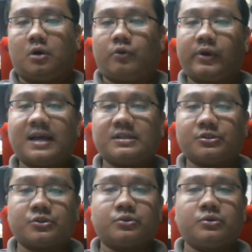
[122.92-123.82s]
We had to
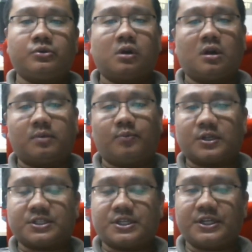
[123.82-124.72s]
do the
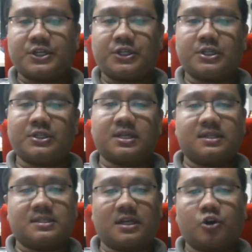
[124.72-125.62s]
presentations
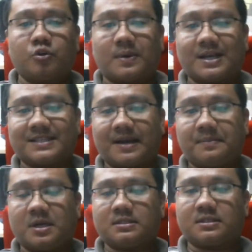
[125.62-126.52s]
as a group
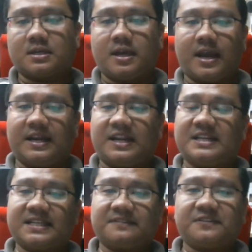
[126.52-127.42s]
assignments, and
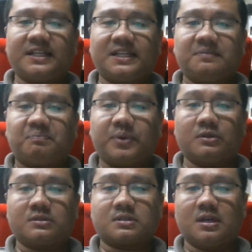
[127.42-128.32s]
it definitely
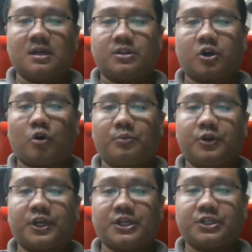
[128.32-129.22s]
builds the
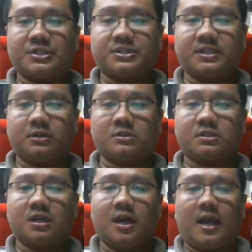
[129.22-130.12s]
communication
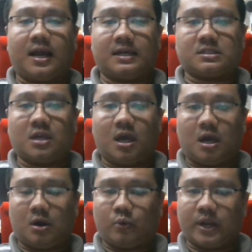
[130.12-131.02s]
skills as
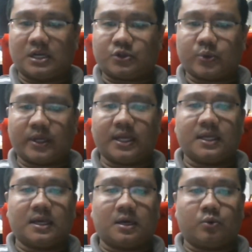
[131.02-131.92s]
we are doing
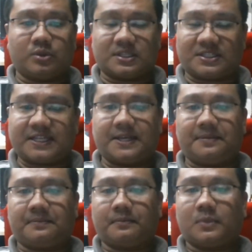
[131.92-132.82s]
with the team.